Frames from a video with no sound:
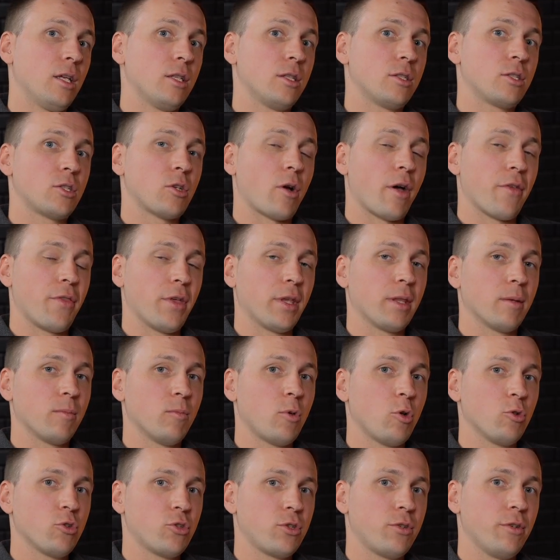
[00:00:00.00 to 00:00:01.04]
So I think the
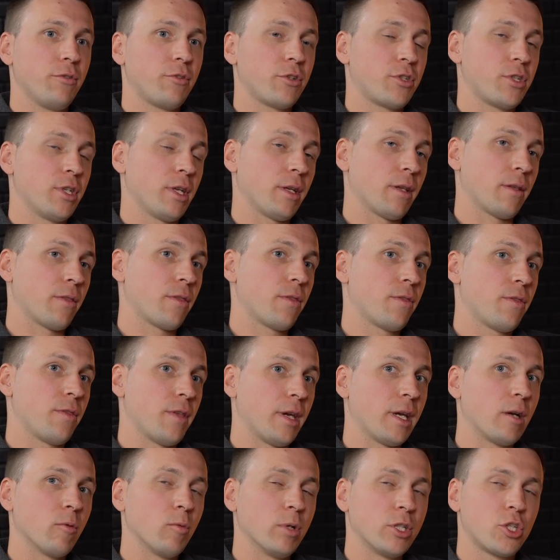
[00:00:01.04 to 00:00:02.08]
most interesting
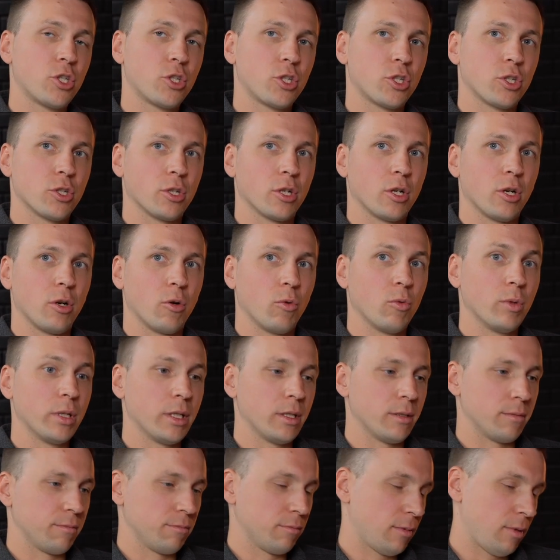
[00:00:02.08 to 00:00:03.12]
thing, which
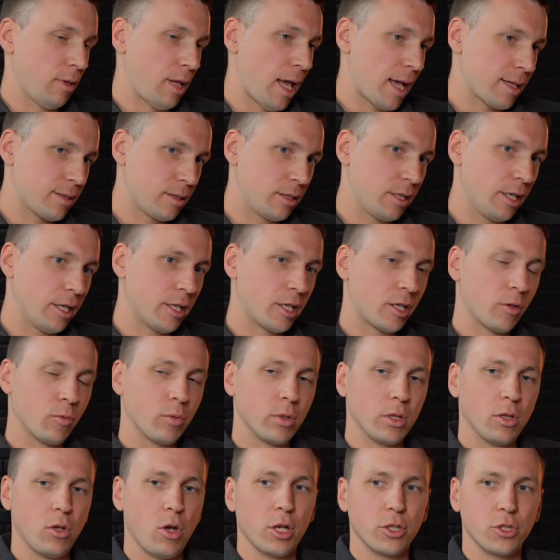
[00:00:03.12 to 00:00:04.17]
last year
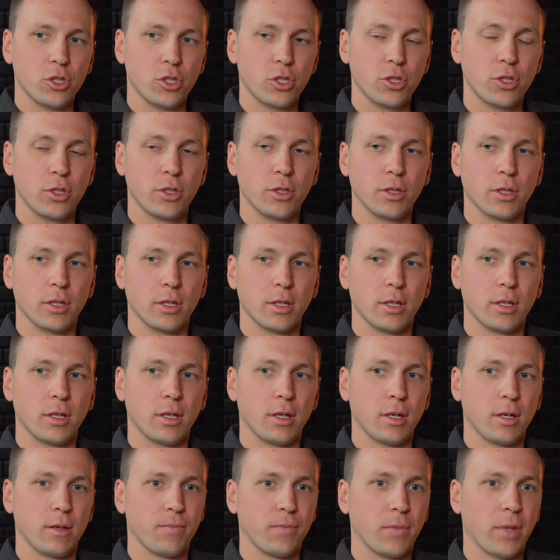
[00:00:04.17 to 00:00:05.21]
we launched
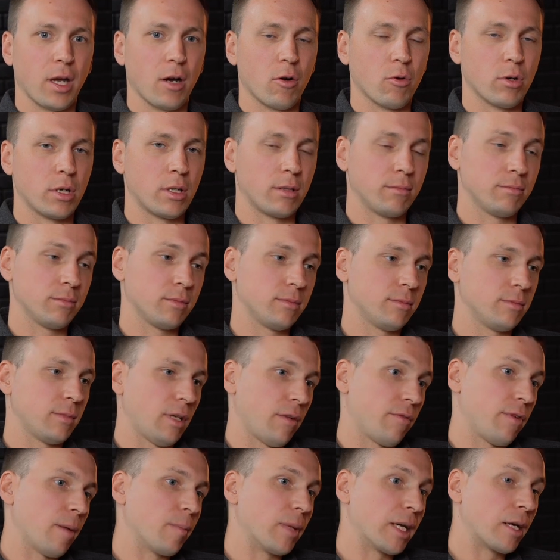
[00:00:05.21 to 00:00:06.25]
our
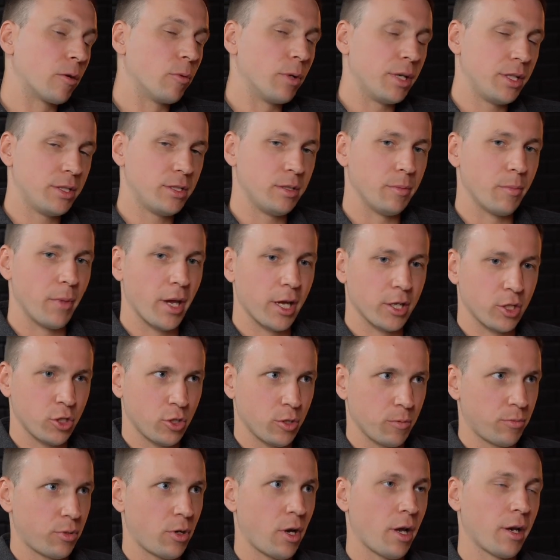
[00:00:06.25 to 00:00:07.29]
FM liquidity
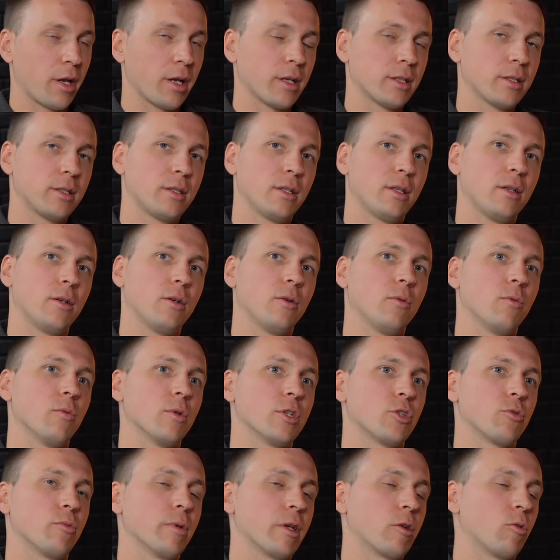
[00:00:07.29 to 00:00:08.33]
match product,
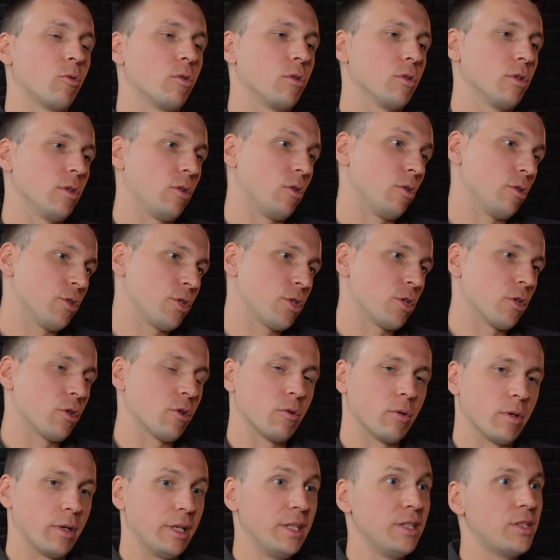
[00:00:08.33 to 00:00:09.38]
which we call
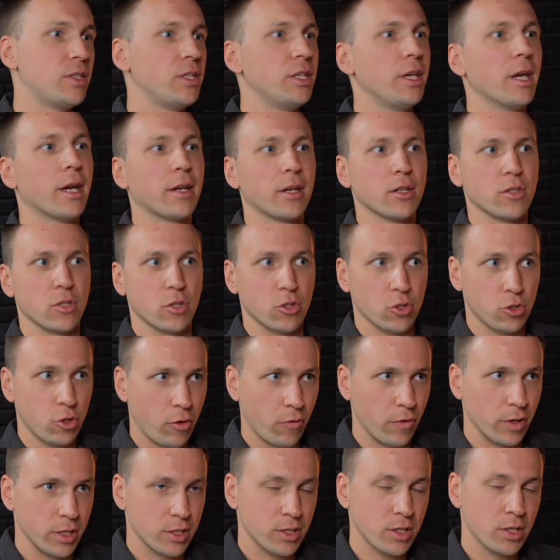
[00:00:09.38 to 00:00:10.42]
also ECN as a
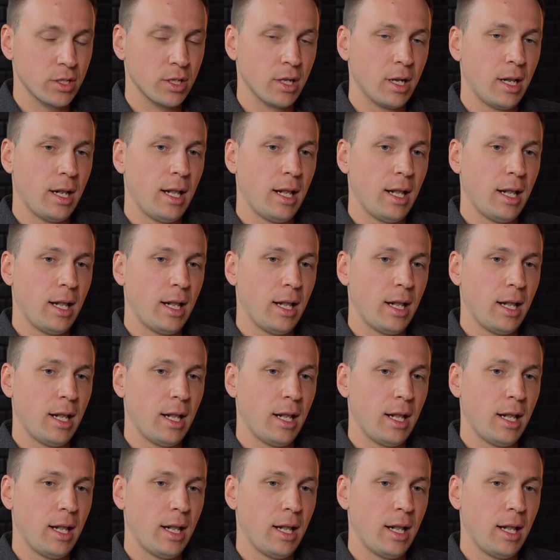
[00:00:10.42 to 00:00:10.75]
service,